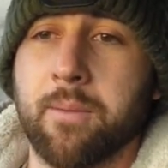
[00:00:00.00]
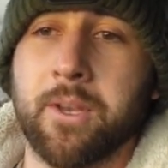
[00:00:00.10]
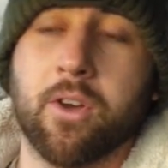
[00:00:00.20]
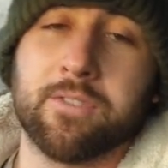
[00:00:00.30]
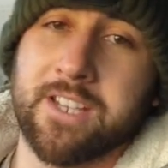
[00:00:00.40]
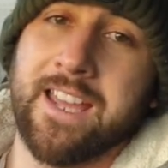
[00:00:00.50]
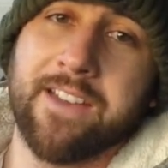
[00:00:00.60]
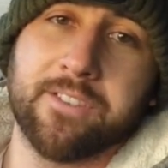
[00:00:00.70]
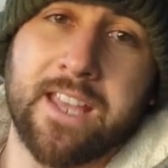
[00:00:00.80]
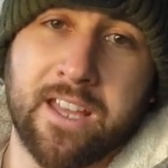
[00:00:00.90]
I mean, obviously I
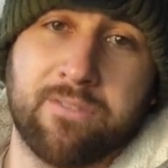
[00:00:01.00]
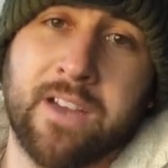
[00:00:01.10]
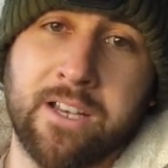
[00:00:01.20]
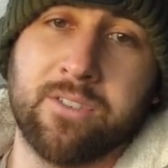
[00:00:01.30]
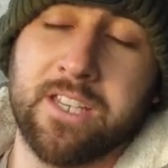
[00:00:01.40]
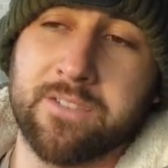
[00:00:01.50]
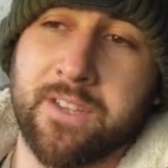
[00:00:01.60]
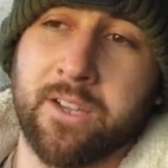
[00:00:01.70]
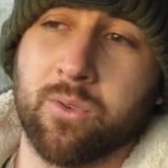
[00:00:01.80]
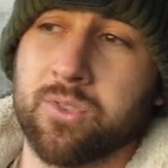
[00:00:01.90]
have to add value to these
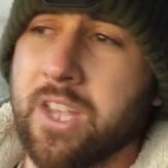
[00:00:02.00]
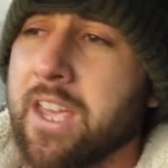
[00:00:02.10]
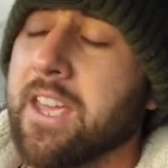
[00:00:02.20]
vehicles.